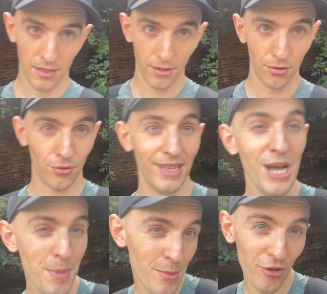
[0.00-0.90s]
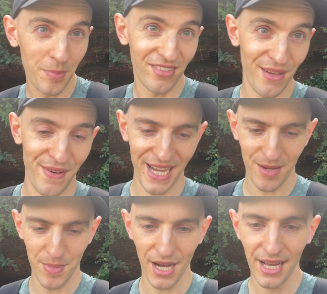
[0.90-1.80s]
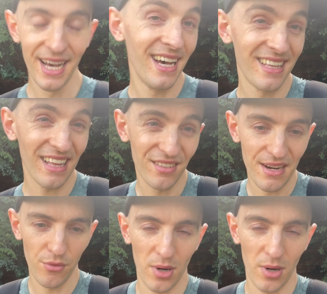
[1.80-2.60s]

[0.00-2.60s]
So it's a little bit more specific, but there's another one,